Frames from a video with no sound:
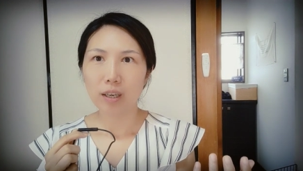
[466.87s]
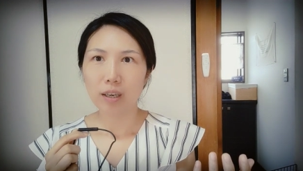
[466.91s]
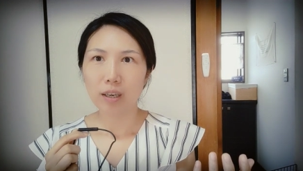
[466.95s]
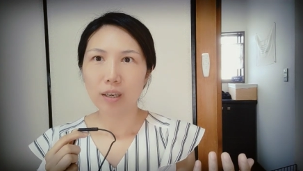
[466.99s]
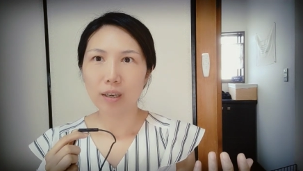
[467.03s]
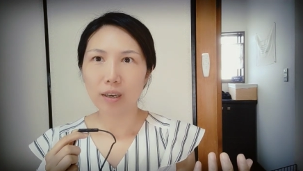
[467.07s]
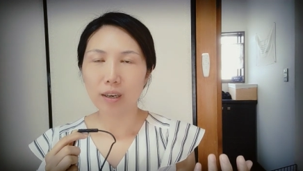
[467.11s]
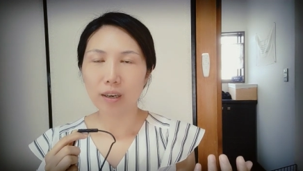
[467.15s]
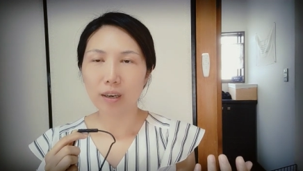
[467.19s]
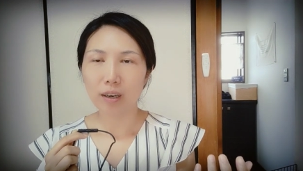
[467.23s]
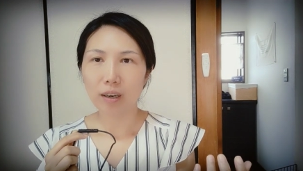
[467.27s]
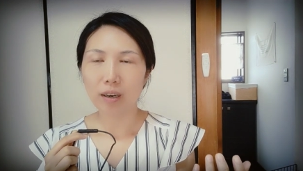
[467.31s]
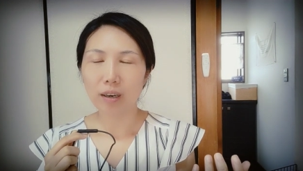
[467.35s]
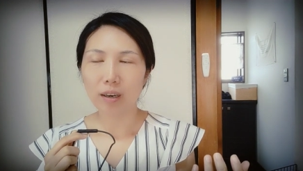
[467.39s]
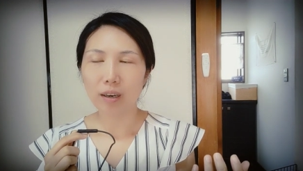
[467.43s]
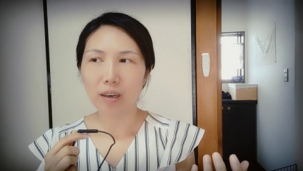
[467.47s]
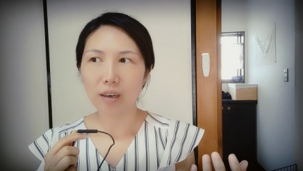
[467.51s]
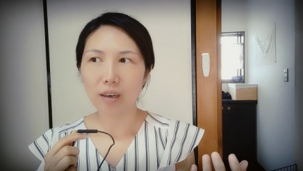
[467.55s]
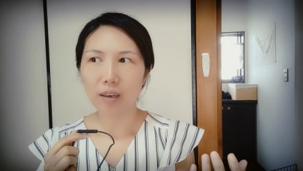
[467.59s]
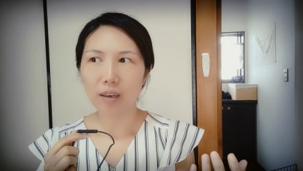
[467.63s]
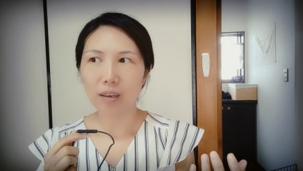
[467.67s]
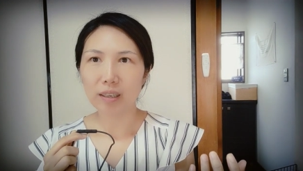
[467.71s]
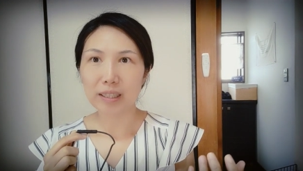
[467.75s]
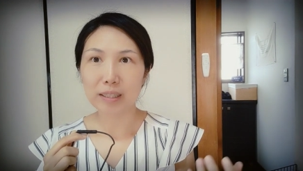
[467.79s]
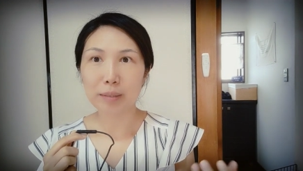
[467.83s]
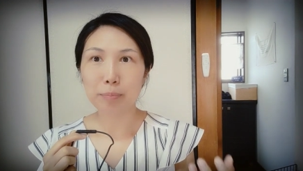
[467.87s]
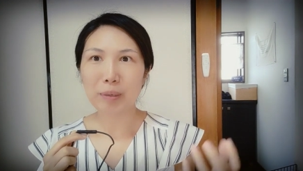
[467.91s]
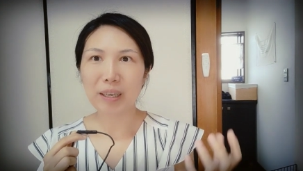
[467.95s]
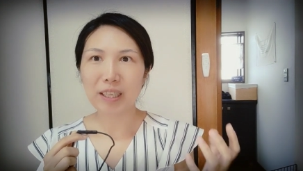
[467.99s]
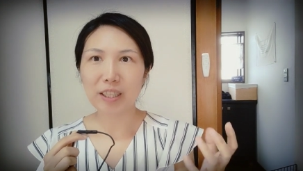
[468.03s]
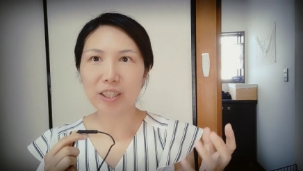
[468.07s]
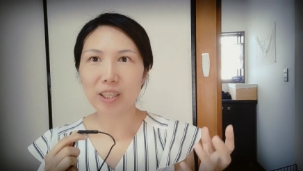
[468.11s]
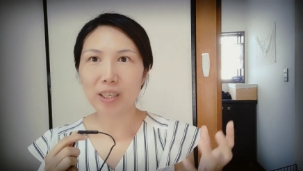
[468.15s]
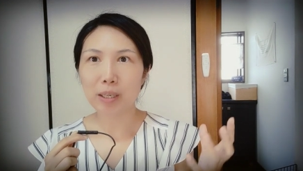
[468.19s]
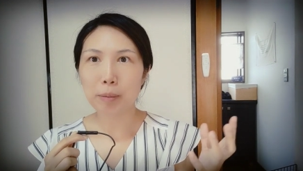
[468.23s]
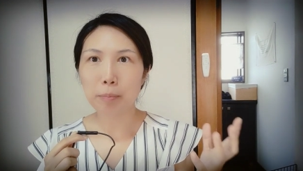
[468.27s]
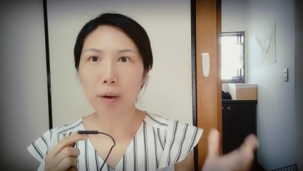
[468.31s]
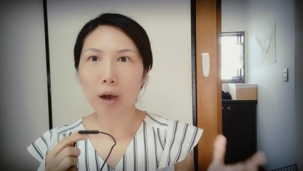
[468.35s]
uh,
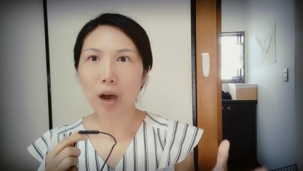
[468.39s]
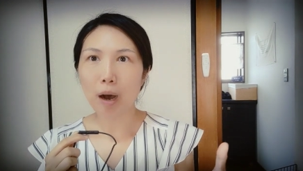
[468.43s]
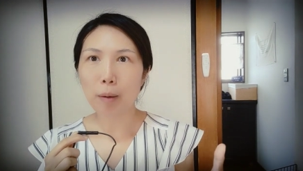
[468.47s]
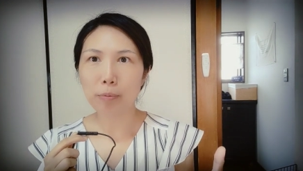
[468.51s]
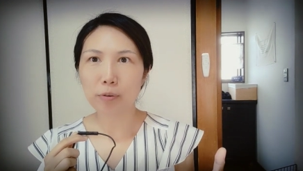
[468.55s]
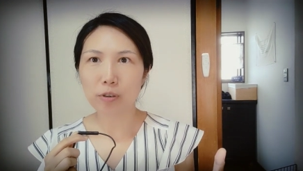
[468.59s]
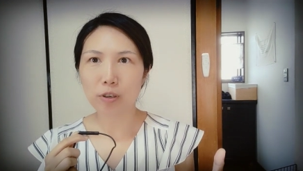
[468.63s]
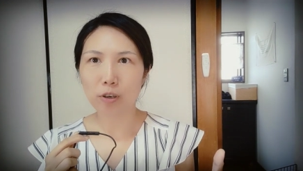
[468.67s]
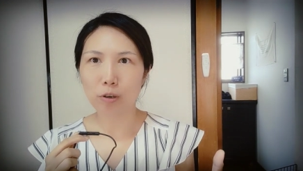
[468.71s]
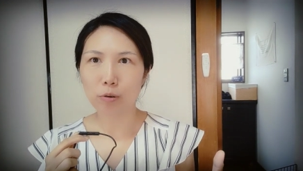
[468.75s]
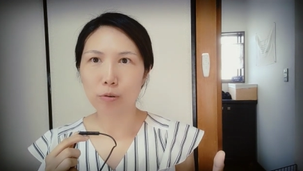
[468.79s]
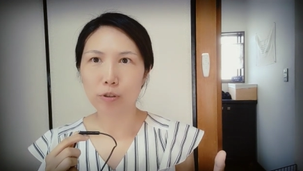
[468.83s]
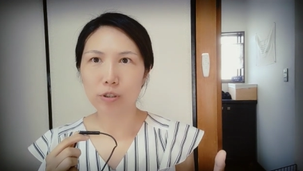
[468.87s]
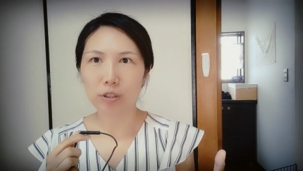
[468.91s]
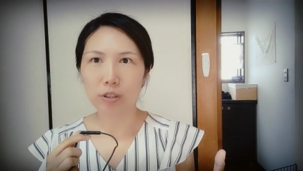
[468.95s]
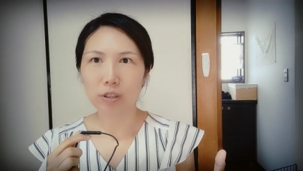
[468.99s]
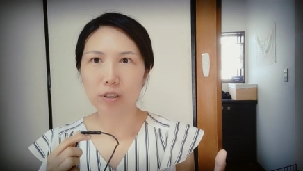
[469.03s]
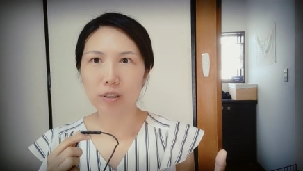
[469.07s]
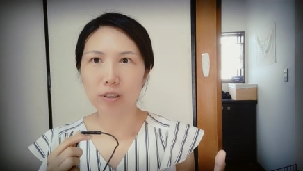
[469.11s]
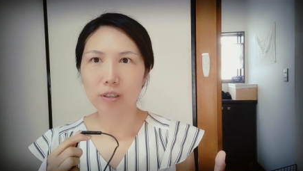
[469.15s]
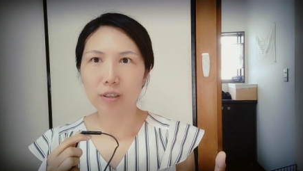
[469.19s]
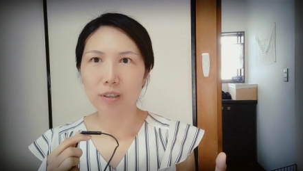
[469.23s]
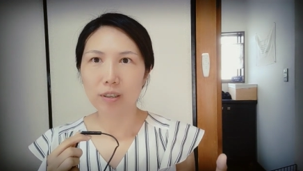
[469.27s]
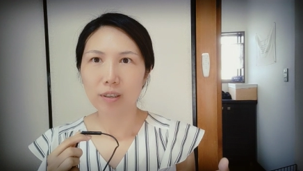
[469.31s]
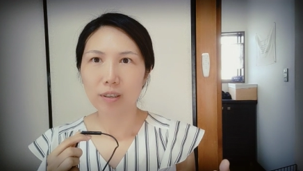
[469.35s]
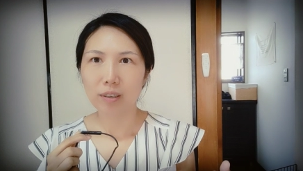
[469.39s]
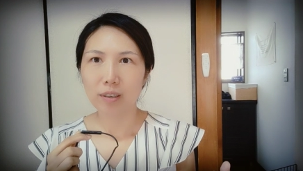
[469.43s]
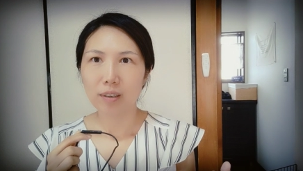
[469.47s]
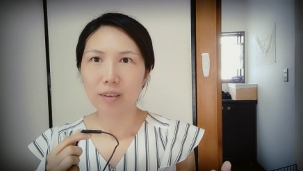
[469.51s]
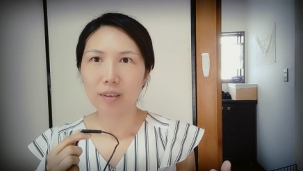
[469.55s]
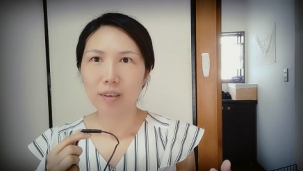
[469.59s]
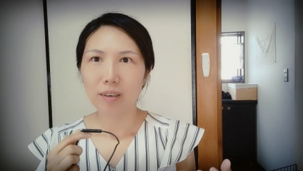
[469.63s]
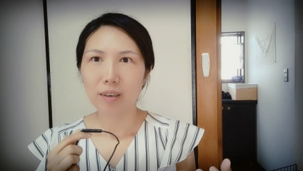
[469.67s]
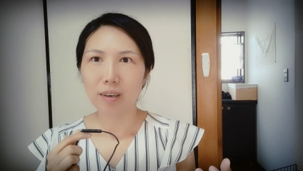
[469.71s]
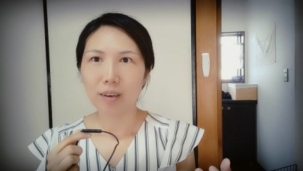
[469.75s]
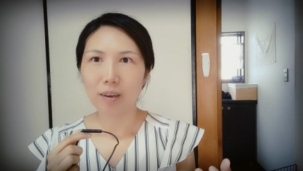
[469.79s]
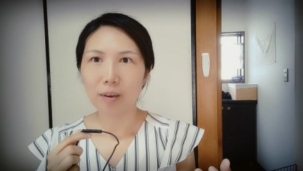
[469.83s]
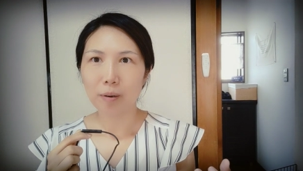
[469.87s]
especially pop culture.
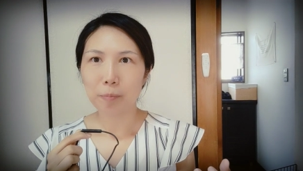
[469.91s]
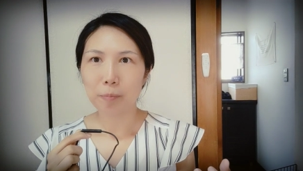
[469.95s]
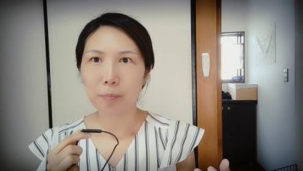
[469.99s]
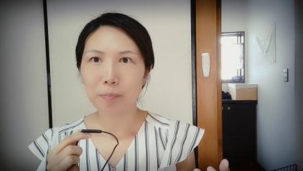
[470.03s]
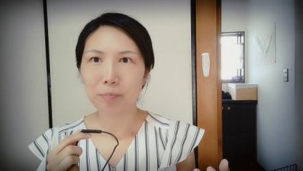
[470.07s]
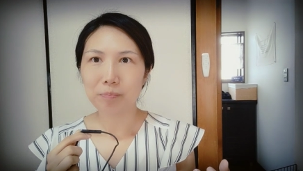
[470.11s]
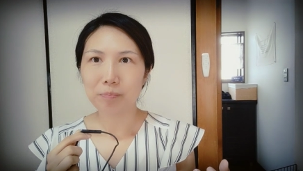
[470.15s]
Um,